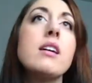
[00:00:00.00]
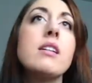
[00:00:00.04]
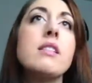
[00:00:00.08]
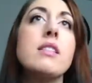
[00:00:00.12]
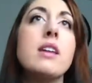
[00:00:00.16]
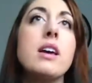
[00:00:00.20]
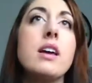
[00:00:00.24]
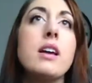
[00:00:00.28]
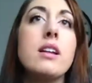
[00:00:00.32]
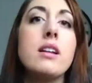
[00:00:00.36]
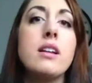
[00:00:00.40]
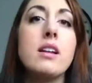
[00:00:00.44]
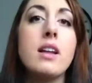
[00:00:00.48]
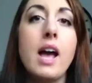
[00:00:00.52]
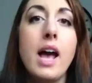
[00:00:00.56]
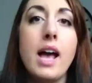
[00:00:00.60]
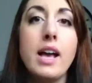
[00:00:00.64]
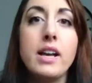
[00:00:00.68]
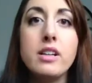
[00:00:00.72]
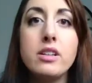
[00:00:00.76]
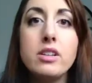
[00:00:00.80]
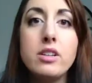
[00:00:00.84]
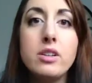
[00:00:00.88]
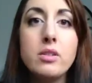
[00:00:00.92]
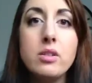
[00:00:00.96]
then I
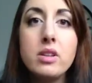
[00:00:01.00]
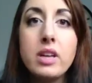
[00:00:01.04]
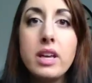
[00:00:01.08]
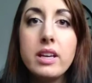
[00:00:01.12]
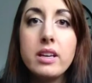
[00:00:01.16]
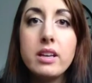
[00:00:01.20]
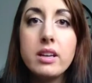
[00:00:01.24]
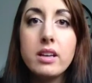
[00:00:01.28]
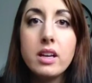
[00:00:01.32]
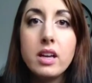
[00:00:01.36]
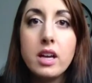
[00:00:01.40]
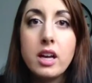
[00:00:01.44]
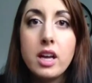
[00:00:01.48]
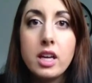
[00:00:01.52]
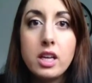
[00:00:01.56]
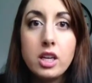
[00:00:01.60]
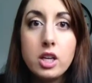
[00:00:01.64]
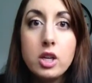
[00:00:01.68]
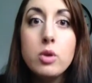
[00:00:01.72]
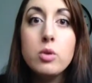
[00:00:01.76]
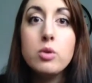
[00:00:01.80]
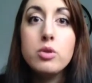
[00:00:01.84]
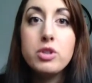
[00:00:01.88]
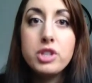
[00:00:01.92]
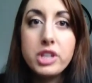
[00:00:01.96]
can do like a
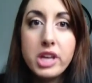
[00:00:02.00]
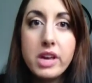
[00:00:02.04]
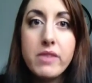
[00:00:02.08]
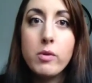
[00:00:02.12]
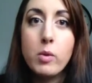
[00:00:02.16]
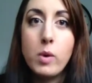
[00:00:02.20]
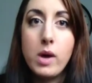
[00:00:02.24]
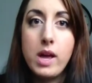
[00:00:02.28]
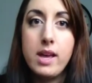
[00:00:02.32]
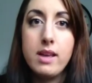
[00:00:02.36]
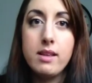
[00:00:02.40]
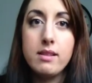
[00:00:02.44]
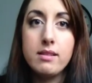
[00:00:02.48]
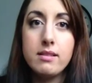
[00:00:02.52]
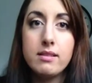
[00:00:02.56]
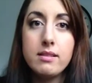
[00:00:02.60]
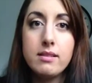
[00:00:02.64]
huge giveaway.